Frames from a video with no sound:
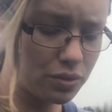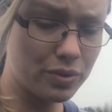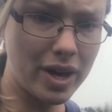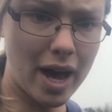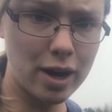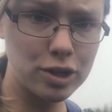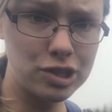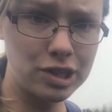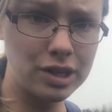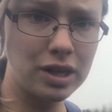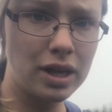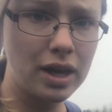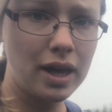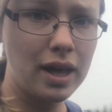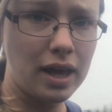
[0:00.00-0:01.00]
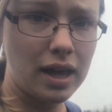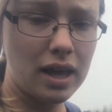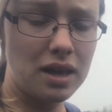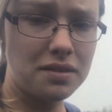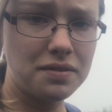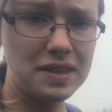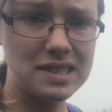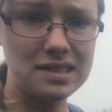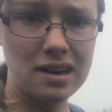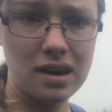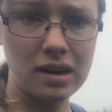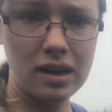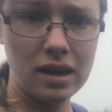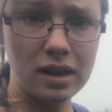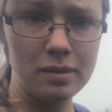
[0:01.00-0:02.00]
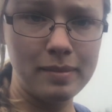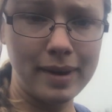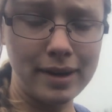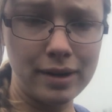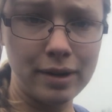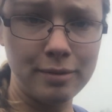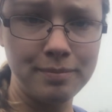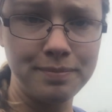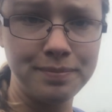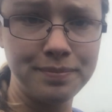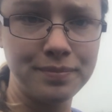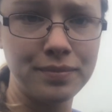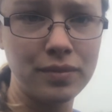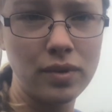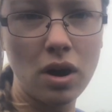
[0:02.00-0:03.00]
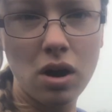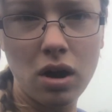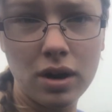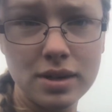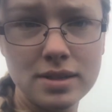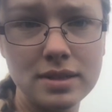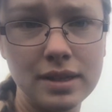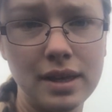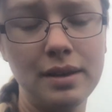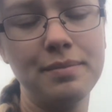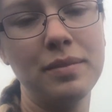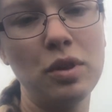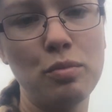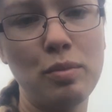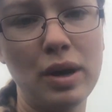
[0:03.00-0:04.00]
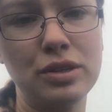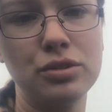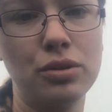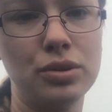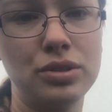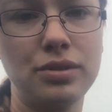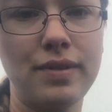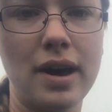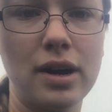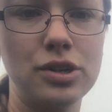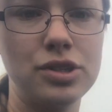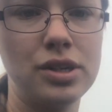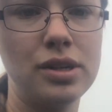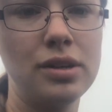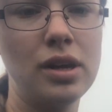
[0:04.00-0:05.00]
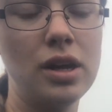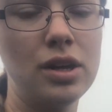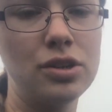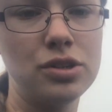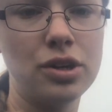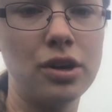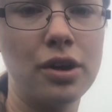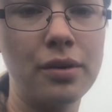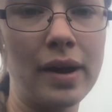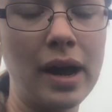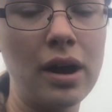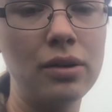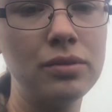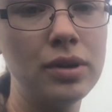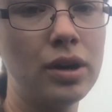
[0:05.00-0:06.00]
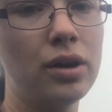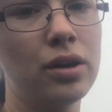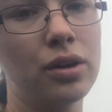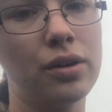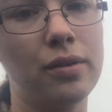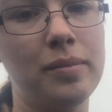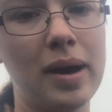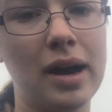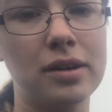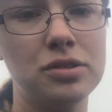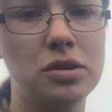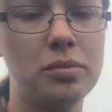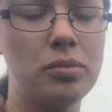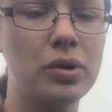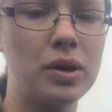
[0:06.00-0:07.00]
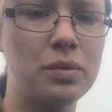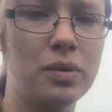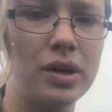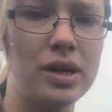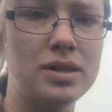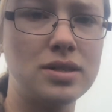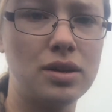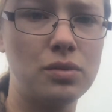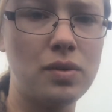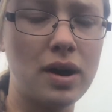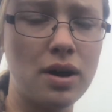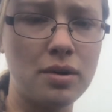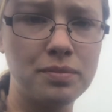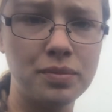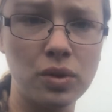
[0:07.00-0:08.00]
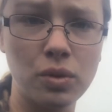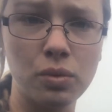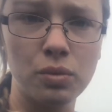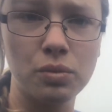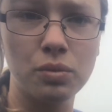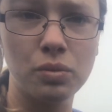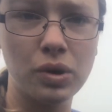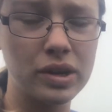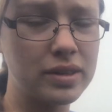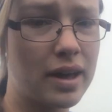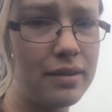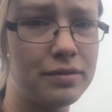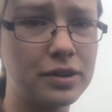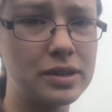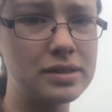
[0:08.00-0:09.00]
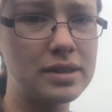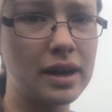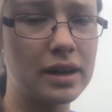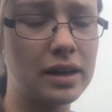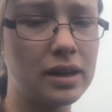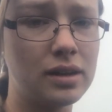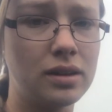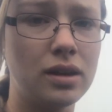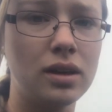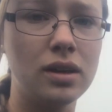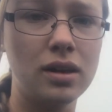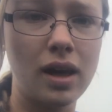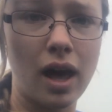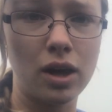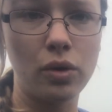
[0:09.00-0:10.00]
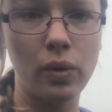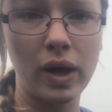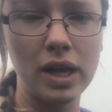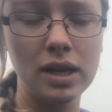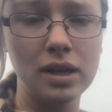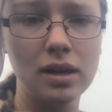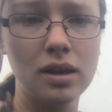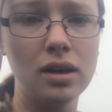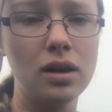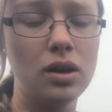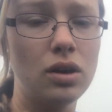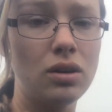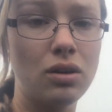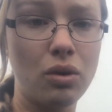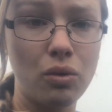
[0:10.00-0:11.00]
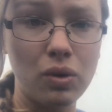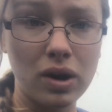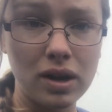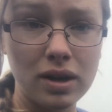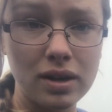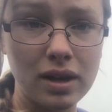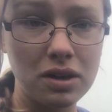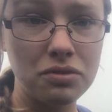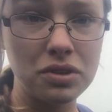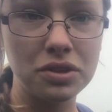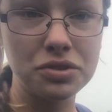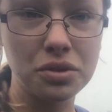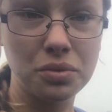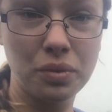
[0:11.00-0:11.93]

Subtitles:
reaction. If it's not getting better, honestly, the best course of action, turn around, go back to a point where he did well, work that for a second, and quit. Or if things are